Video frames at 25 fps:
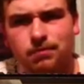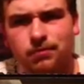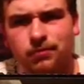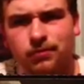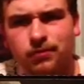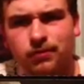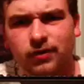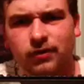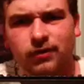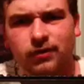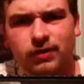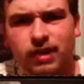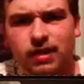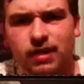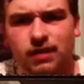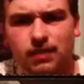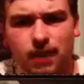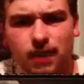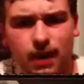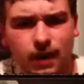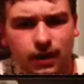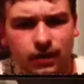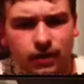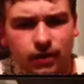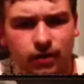15
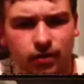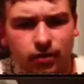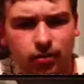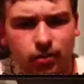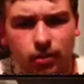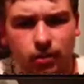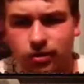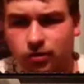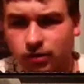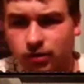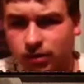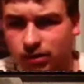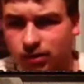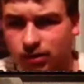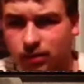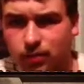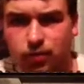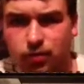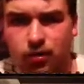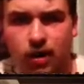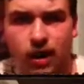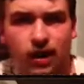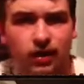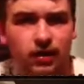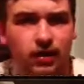mags through it just in
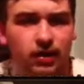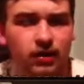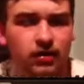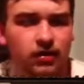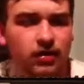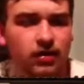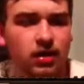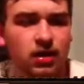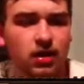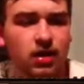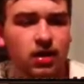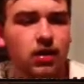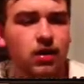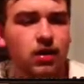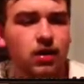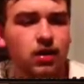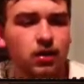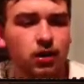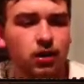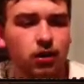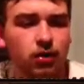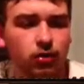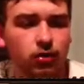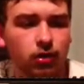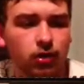practice,
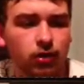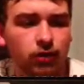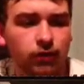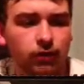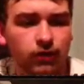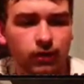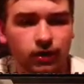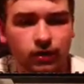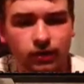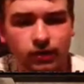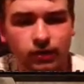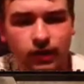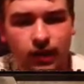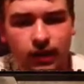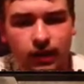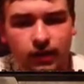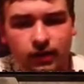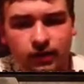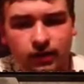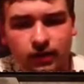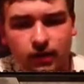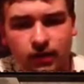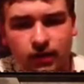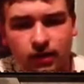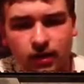no real field
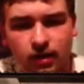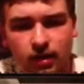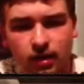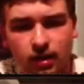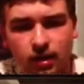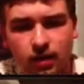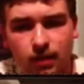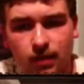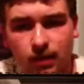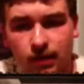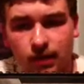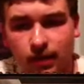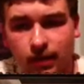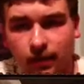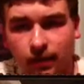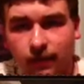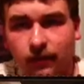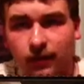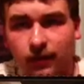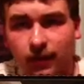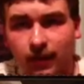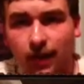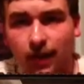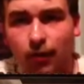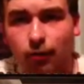tests, but it
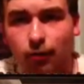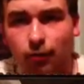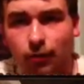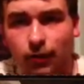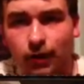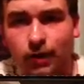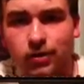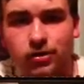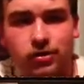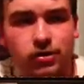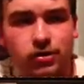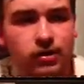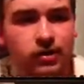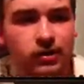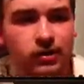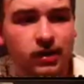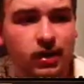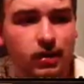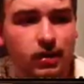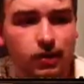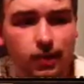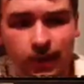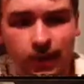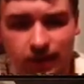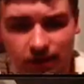definitely outranges
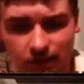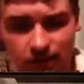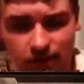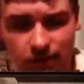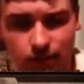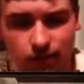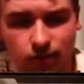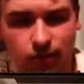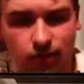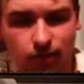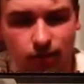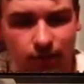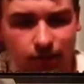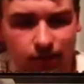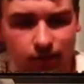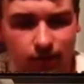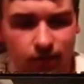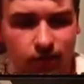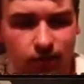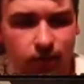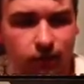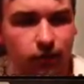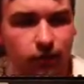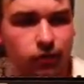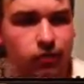any pistol,
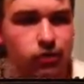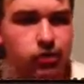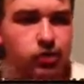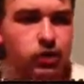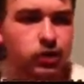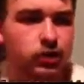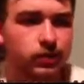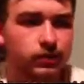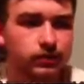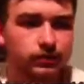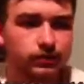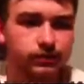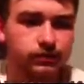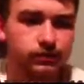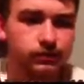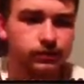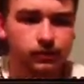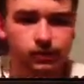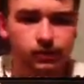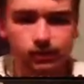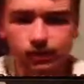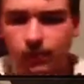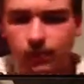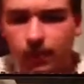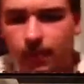that's for sure,
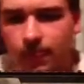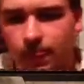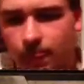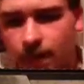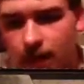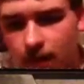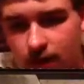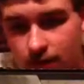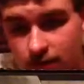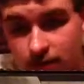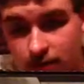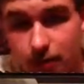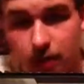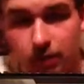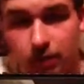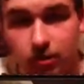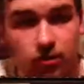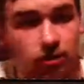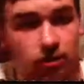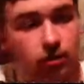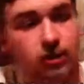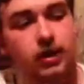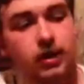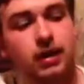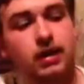
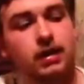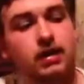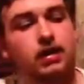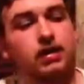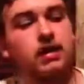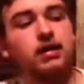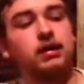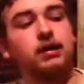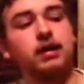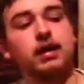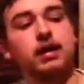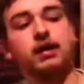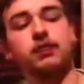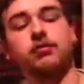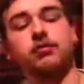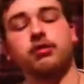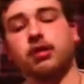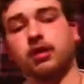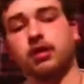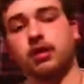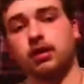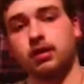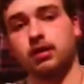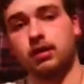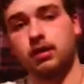especially any
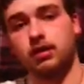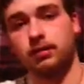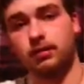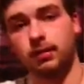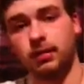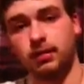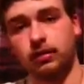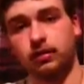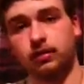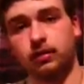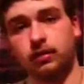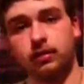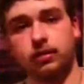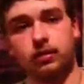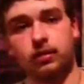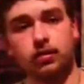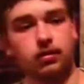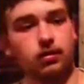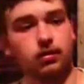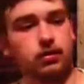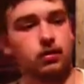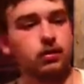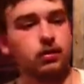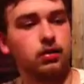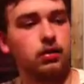electric pistol.
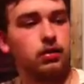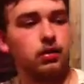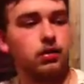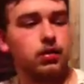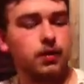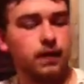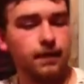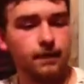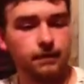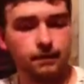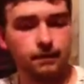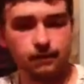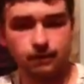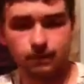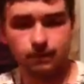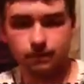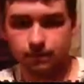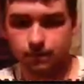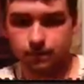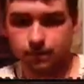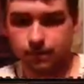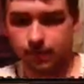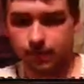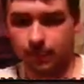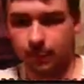
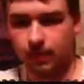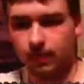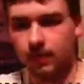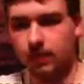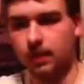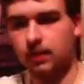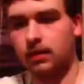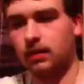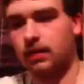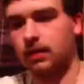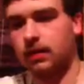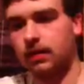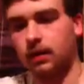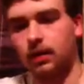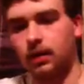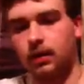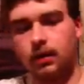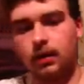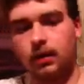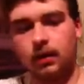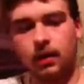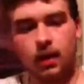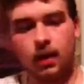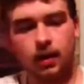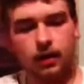
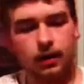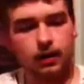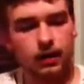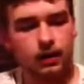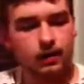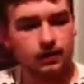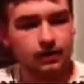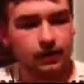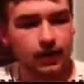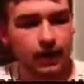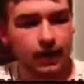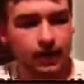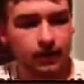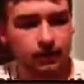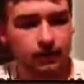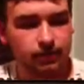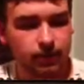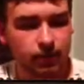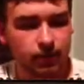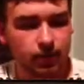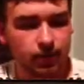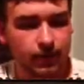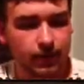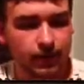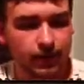It is gas
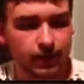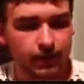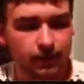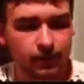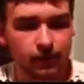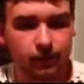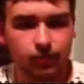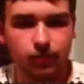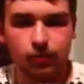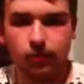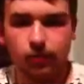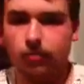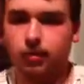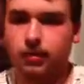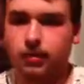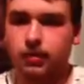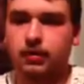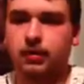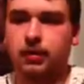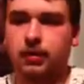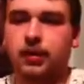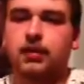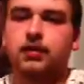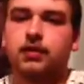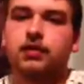blowback, as I've probably
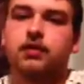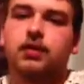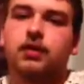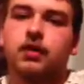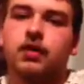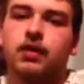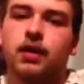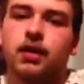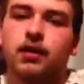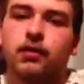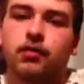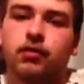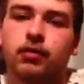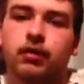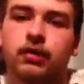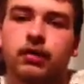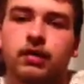said, so every